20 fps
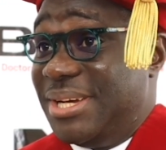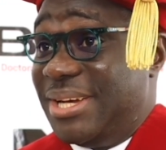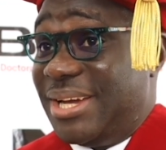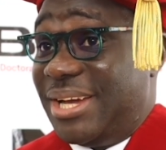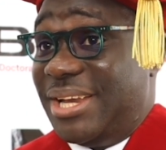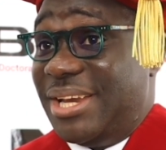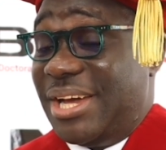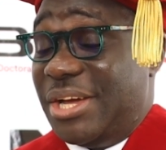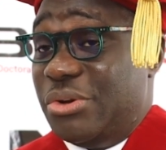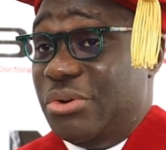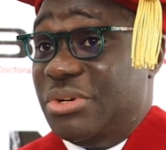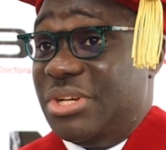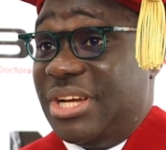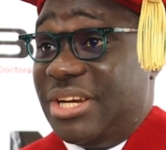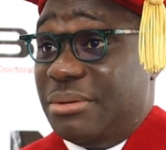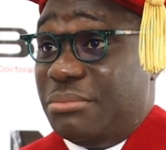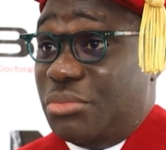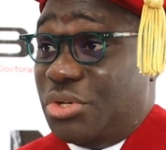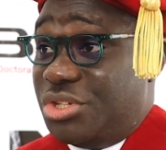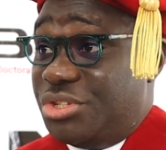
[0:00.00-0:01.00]
And I looked at
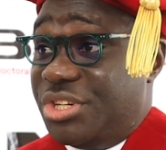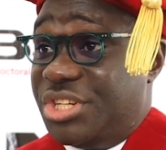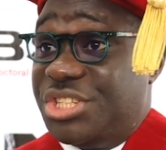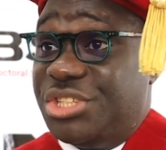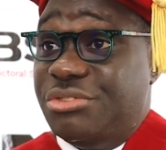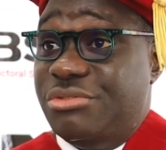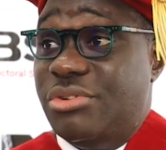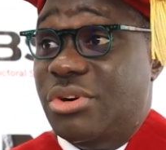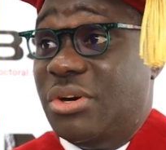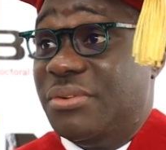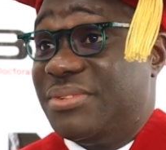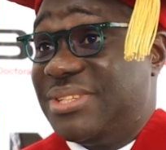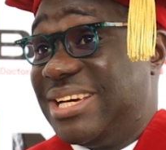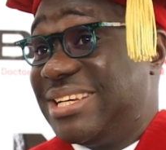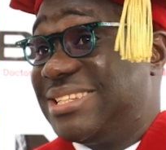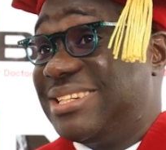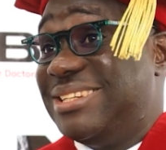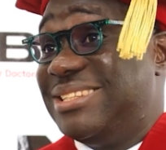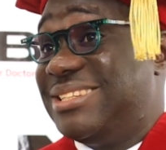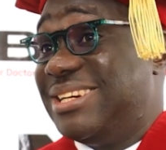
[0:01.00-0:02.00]
the moderating role of
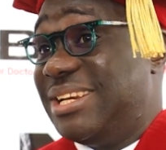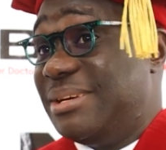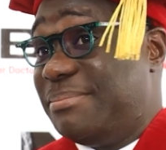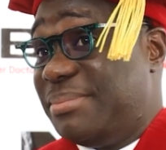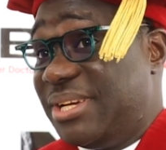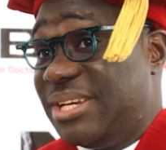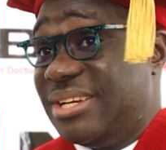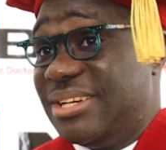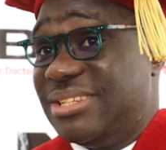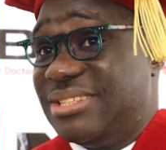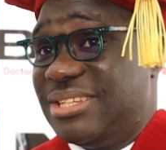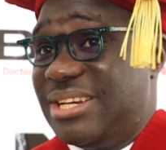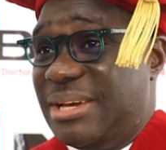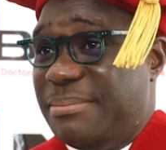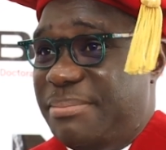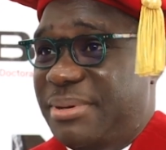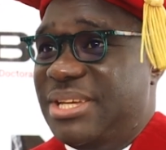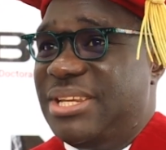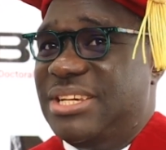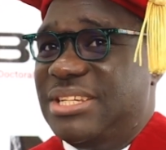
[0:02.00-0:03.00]
task interdependence. And I
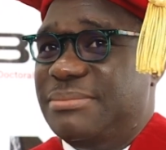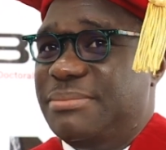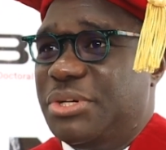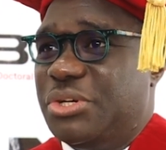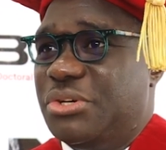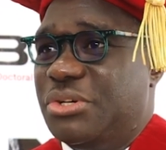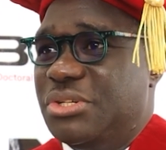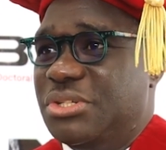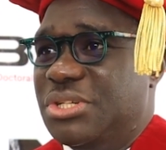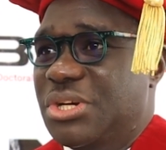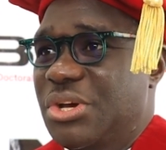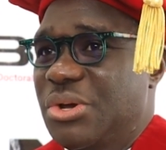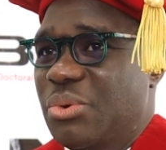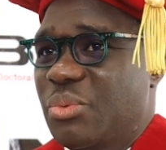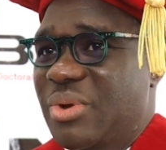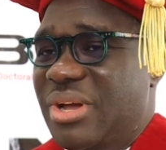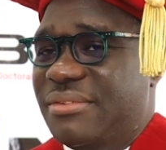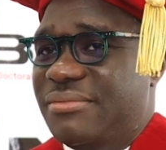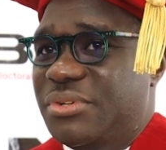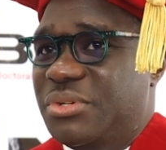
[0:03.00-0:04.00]
picked this because
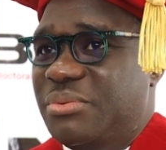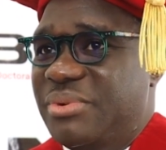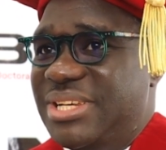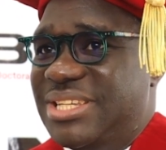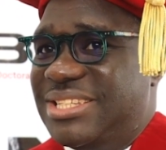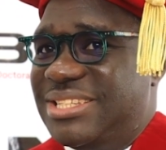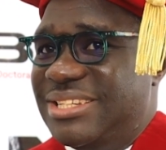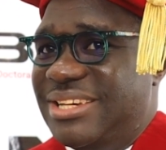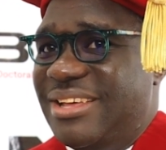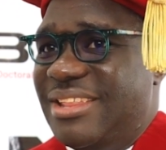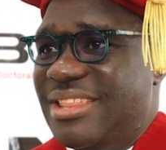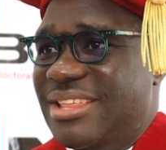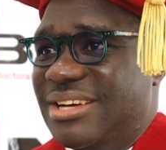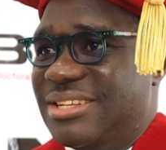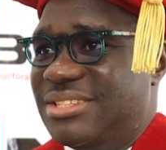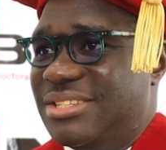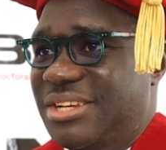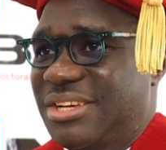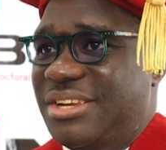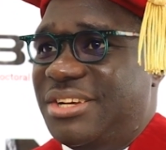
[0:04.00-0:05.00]
we have always seen
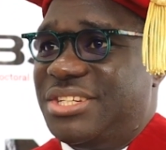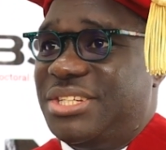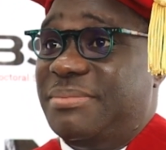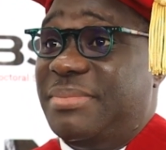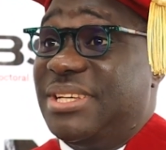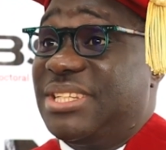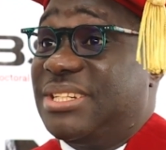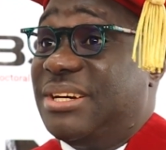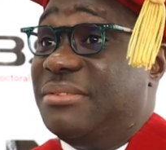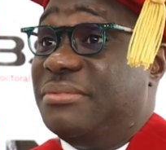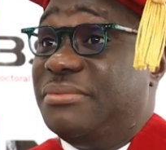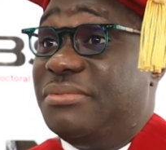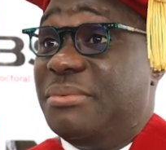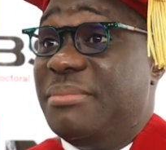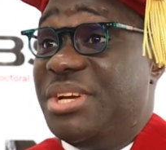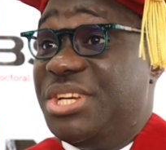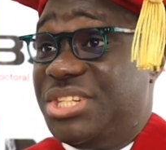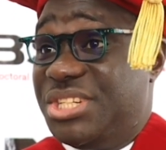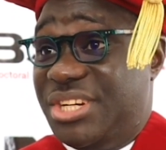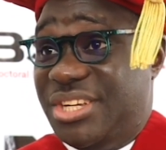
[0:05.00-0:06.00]
that leadership has come
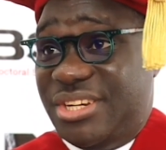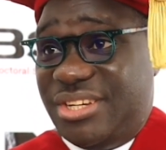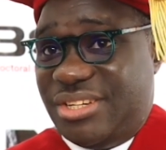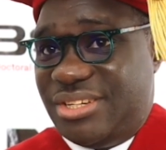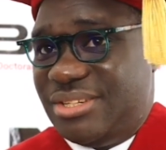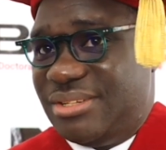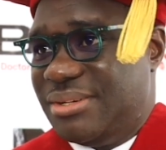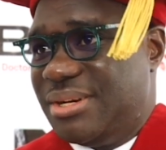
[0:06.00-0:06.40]
from a journey.